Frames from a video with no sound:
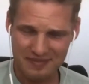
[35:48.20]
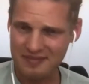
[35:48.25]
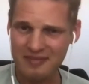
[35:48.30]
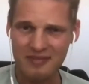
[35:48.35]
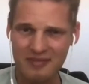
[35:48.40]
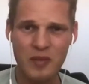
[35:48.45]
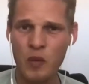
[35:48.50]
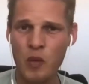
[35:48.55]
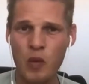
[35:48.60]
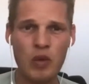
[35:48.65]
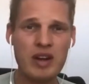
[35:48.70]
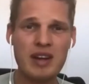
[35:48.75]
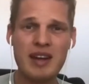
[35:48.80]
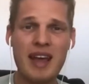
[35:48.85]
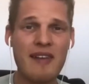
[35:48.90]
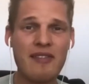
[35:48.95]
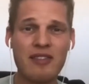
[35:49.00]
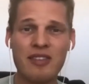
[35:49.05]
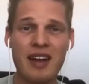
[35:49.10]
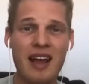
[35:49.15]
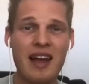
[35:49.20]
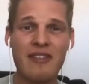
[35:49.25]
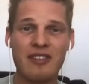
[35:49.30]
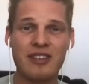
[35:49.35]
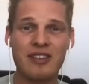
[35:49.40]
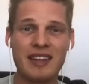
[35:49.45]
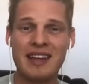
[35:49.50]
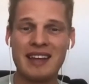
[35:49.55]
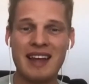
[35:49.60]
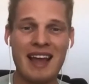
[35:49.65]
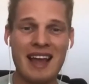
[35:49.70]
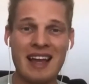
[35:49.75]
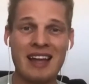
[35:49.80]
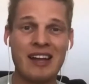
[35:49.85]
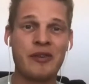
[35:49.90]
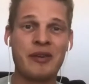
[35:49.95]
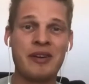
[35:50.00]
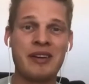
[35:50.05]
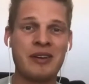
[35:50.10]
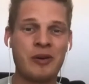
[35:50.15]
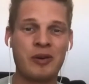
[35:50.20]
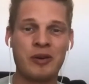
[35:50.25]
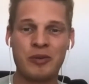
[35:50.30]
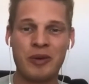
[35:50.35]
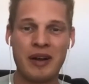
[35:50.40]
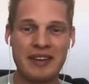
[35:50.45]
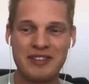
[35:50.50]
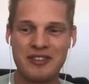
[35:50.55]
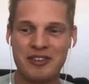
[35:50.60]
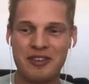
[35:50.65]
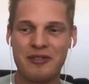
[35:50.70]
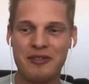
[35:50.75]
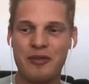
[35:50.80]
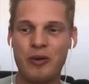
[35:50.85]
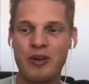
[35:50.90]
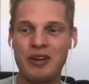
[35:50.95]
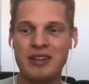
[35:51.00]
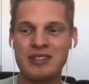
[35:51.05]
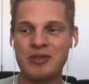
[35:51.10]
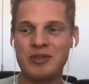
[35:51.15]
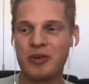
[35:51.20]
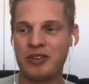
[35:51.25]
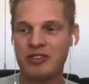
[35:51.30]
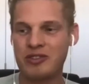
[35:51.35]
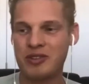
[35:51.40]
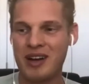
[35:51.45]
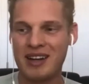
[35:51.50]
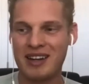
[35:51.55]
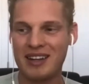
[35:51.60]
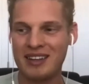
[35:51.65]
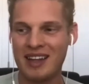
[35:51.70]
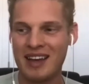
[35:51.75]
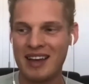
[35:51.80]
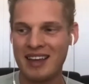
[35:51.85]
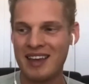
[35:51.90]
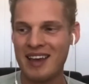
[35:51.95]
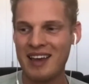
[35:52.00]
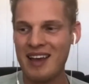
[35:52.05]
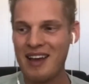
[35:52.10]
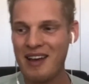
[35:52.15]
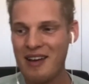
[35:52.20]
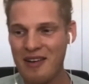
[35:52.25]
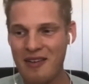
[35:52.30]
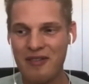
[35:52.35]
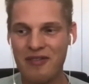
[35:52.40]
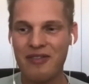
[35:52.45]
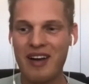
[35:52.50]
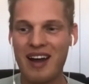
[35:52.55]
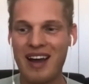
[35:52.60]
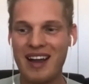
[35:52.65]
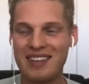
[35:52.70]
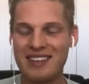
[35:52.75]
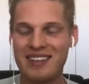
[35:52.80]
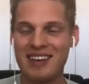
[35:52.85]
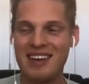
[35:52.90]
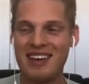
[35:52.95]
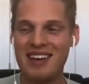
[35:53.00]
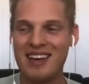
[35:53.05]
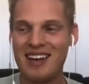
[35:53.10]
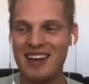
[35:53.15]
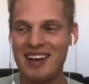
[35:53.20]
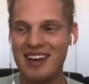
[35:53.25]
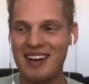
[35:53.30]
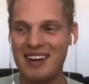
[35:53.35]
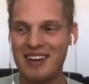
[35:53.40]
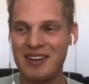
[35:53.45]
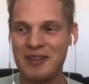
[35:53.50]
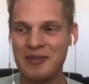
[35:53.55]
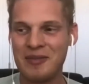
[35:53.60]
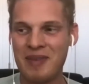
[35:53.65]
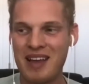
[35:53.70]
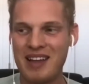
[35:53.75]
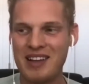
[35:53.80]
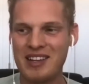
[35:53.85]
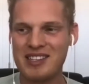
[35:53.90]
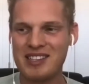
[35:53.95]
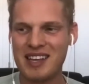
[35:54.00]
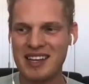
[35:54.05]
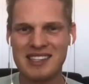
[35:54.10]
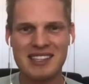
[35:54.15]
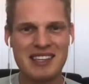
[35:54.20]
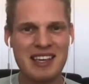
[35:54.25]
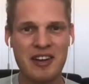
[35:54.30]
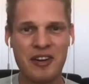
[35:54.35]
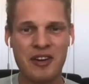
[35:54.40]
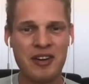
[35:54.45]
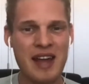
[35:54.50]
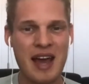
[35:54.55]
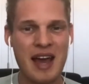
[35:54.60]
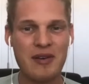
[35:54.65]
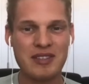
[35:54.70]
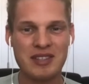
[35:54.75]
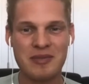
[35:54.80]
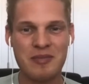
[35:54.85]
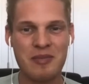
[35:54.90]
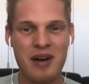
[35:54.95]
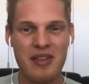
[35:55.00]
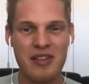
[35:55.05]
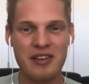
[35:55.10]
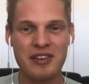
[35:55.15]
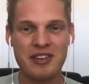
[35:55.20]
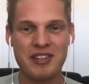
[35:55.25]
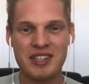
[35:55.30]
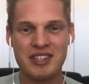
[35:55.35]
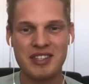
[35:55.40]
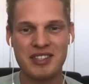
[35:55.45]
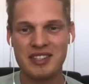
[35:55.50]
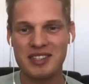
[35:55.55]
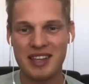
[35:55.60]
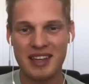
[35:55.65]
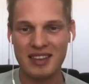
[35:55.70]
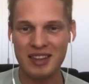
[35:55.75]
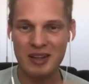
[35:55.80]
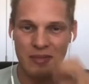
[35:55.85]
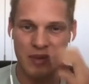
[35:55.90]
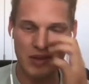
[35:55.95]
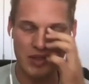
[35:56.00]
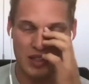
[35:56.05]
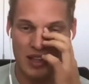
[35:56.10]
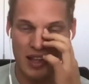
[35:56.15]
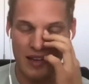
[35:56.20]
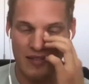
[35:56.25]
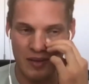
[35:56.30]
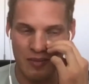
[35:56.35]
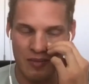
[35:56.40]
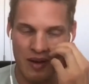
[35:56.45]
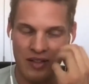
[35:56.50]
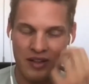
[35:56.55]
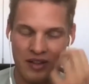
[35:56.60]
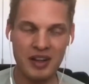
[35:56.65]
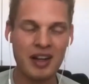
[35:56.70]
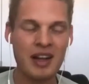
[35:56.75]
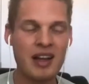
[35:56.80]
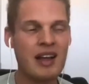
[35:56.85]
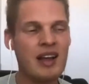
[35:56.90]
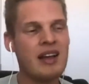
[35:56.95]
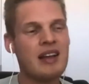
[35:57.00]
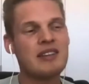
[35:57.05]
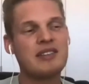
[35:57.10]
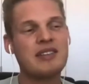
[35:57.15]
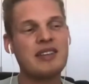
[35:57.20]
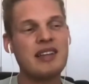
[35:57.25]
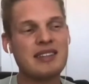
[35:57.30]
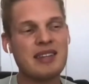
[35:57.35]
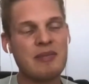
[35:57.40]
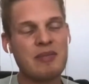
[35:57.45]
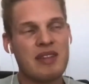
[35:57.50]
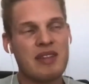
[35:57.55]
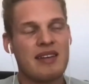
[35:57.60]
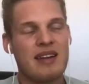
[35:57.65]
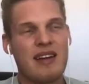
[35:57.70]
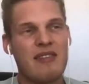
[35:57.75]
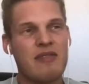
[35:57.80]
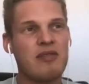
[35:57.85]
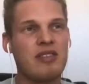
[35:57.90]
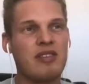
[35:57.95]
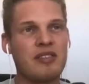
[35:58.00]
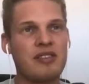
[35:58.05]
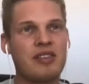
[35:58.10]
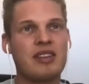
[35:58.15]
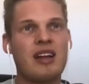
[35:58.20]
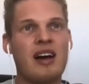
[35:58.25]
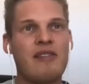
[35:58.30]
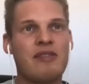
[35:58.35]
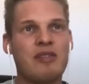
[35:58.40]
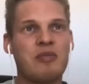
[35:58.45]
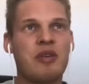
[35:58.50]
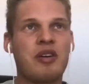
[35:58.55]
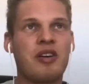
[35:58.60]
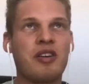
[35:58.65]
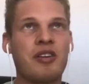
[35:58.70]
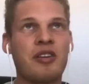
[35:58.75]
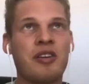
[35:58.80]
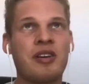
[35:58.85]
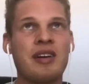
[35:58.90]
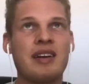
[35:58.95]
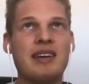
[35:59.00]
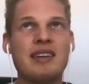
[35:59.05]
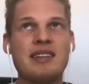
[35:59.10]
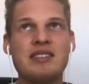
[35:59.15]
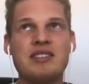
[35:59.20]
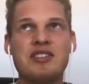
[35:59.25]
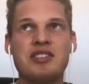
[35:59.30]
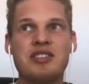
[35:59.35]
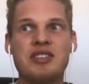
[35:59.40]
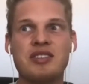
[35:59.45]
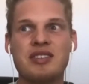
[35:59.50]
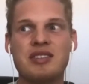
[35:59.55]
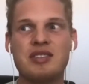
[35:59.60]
would never ever get angry or raise her voice or try to like fight. And just like seeing her now as a mother, she's just like the most loving mother. So that's something that I've learned a lot from her, is just